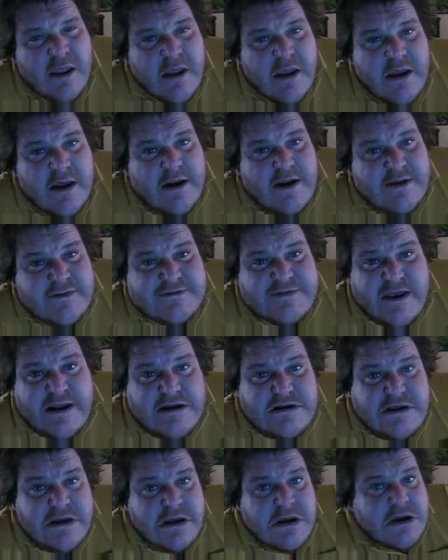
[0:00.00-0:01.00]
and I
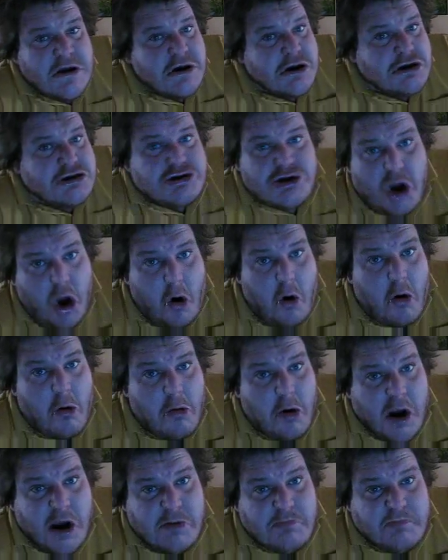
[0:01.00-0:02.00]
said, go
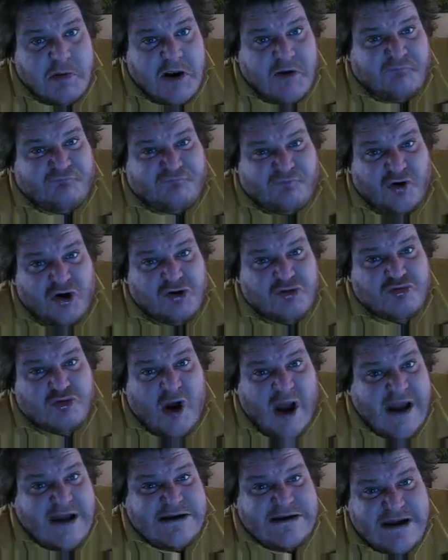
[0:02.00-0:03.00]
away, Bigfoot,
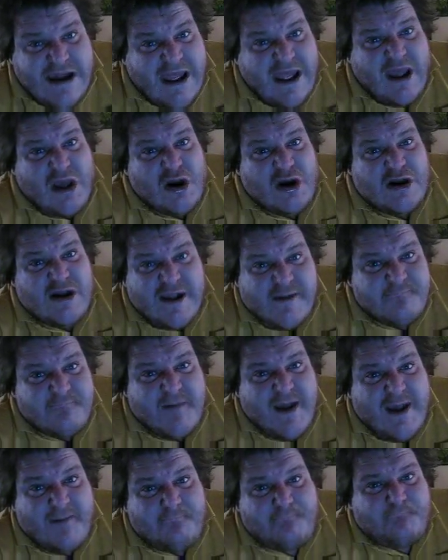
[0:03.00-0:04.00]
right now. Leave
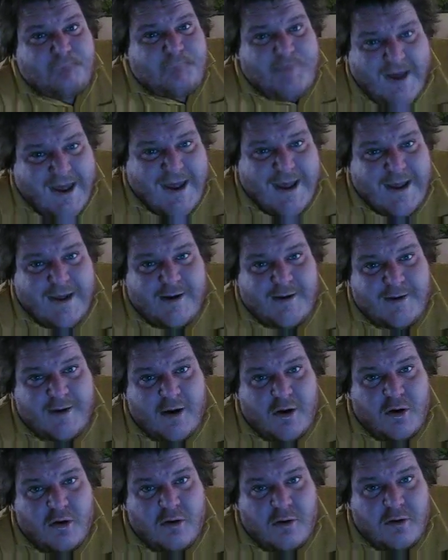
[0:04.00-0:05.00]
my pie
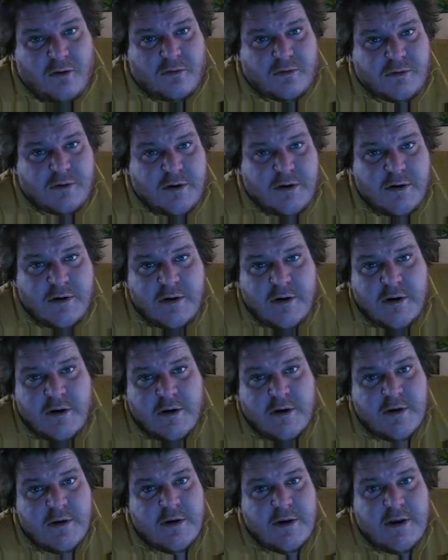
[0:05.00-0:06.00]
alone.
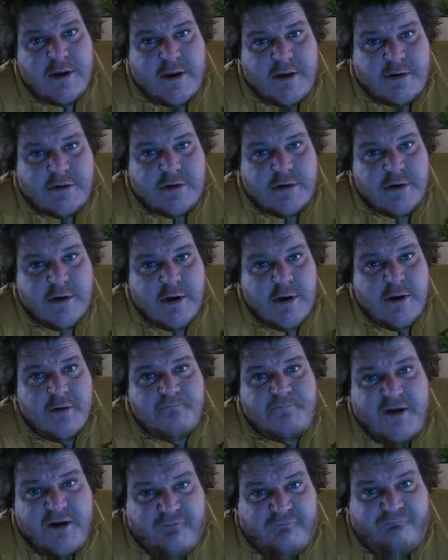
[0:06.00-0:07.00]
And
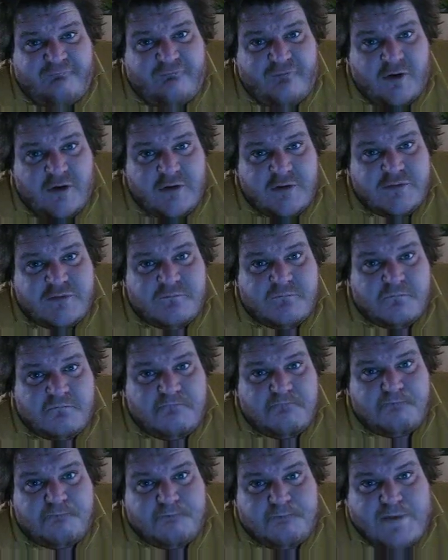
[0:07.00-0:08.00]
Bigfoot
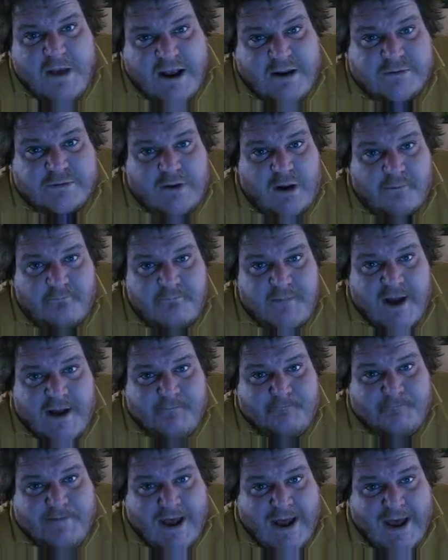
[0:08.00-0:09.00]
picked up my
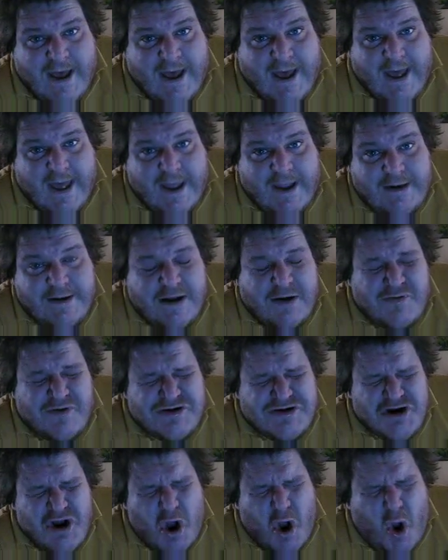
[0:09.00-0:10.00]
pie, and I
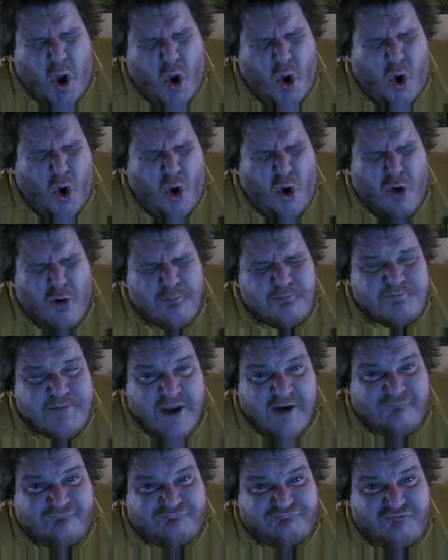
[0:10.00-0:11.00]
went, no,
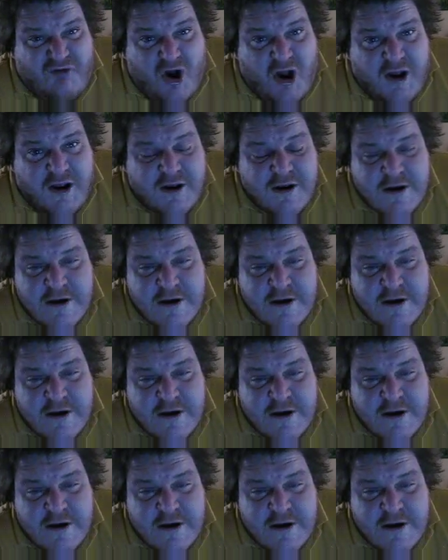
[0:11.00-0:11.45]
Bigfoot.